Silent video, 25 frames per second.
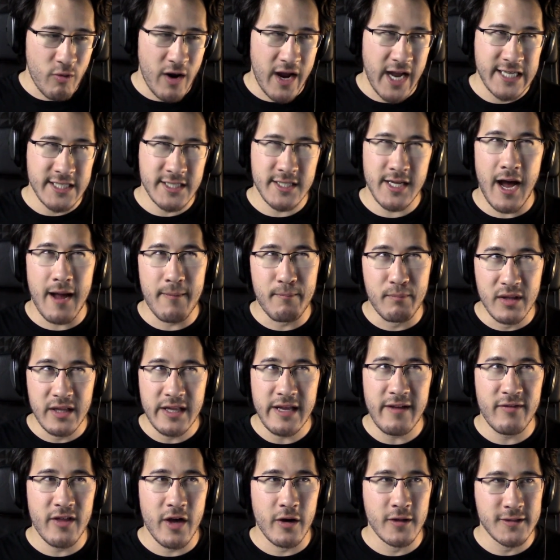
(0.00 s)
raised. I
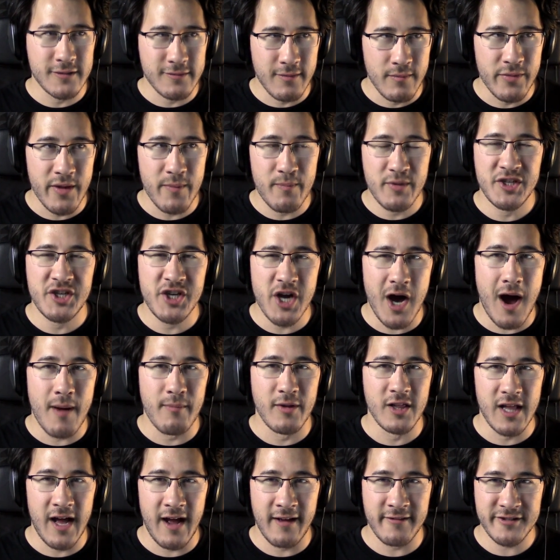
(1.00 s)
believe that was from the
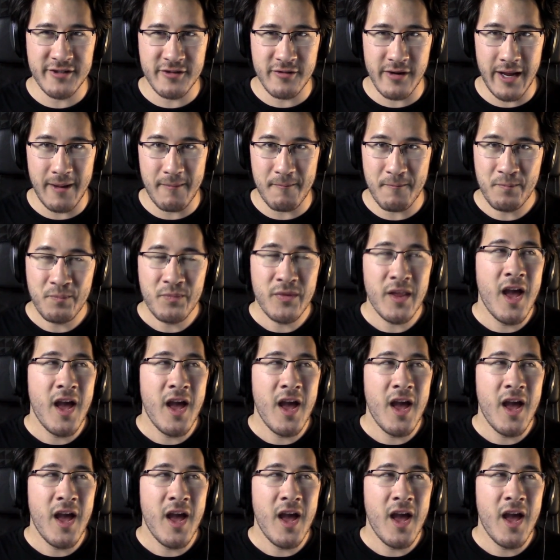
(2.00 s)
pajama live stream.